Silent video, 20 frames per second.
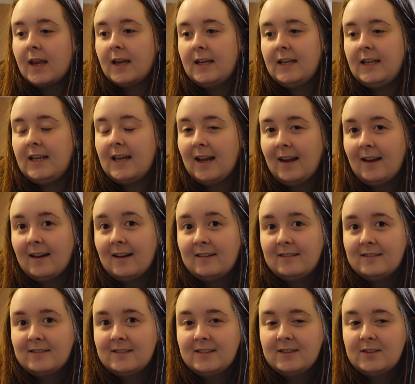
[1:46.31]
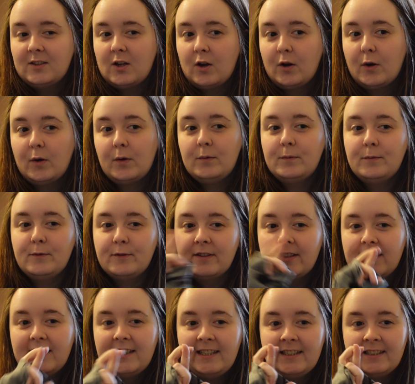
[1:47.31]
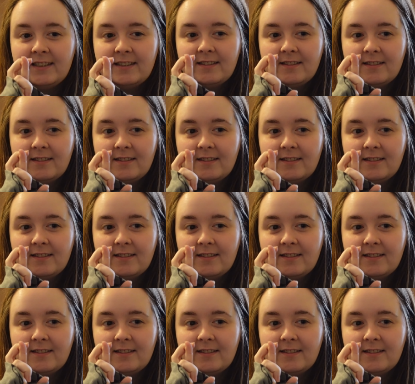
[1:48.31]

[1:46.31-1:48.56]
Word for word: yeah, hopefully,